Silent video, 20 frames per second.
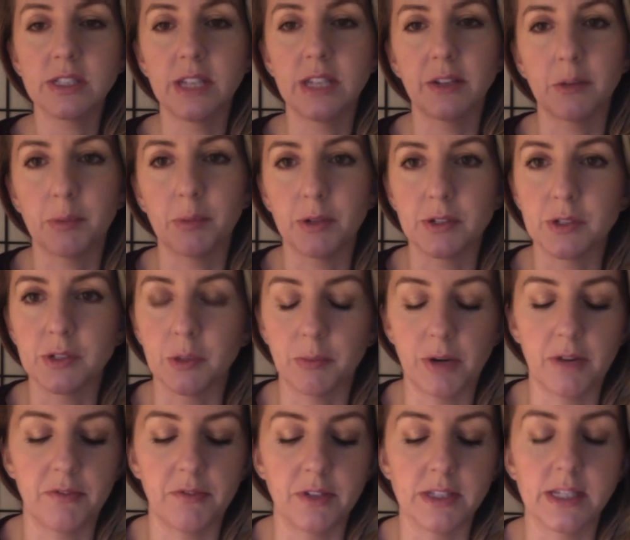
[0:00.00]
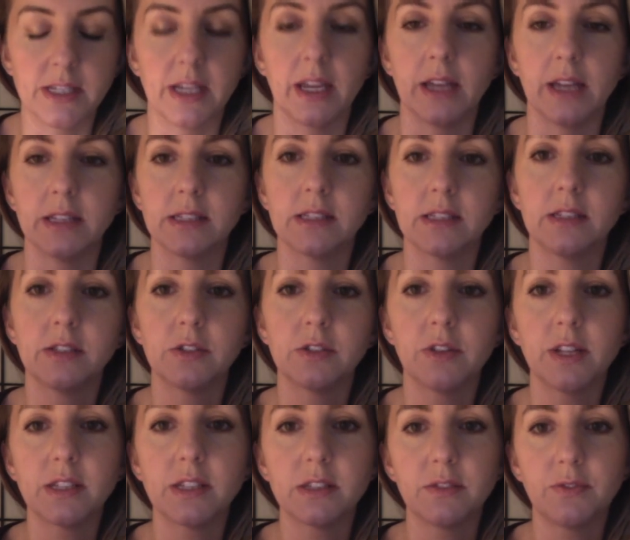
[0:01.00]
down to personal preference, I guess. So
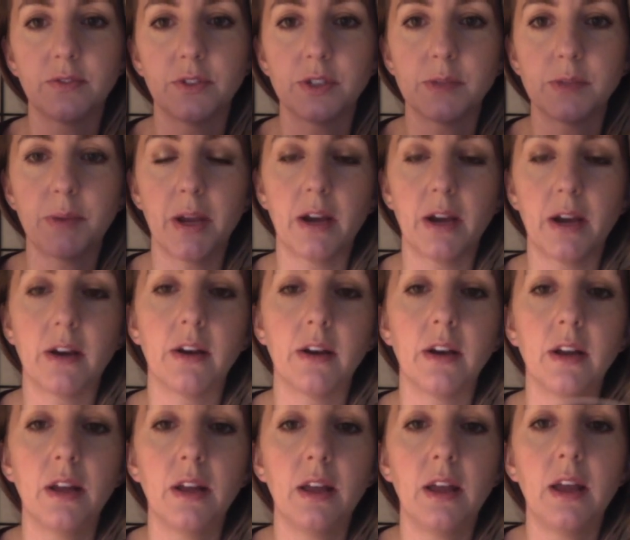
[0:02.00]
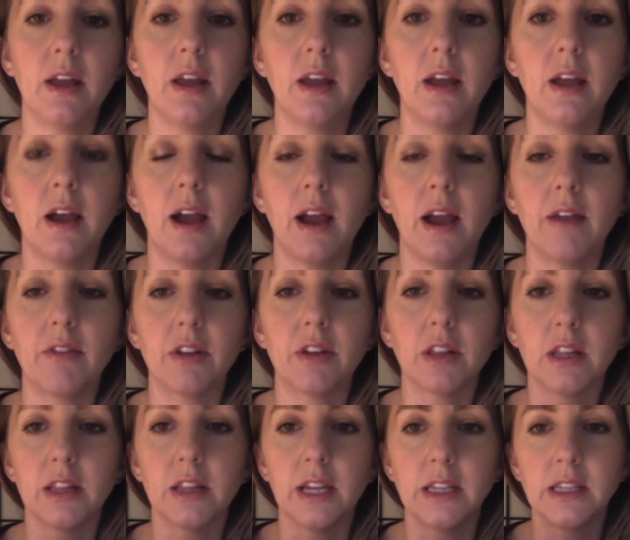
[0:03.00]
that's the first pair. I
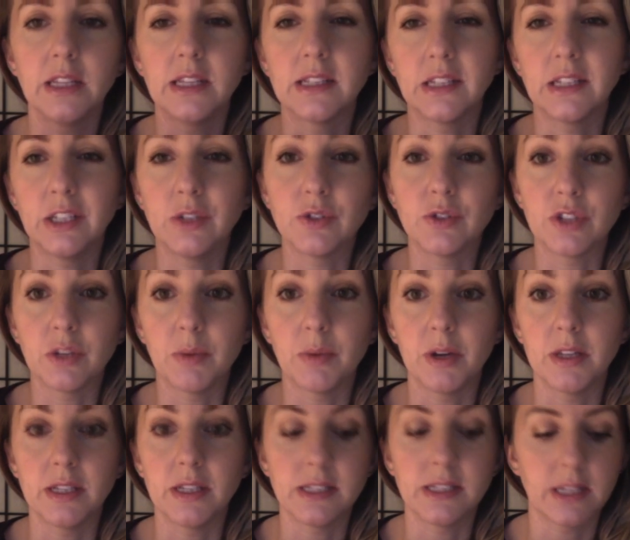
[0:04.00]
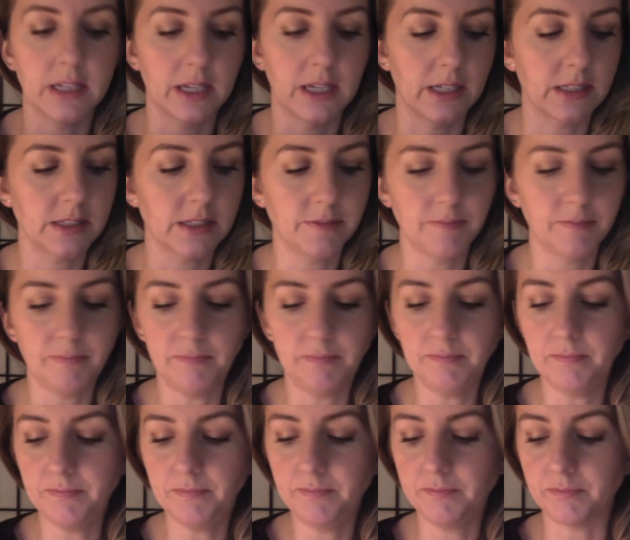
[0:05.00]
really like these. I usually wear these at night.
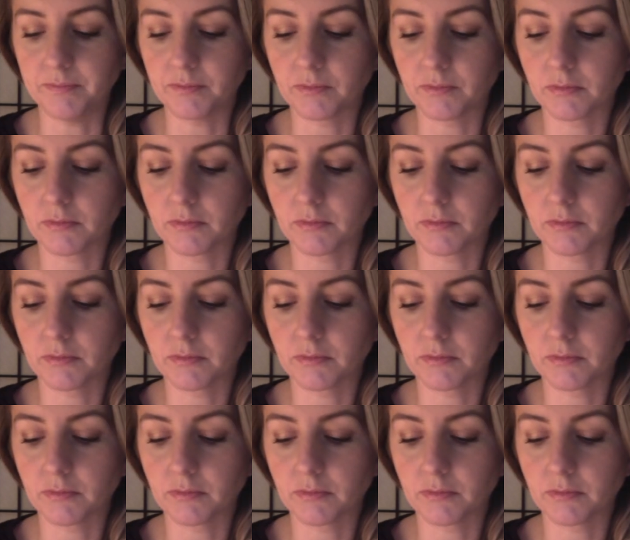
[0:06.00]
The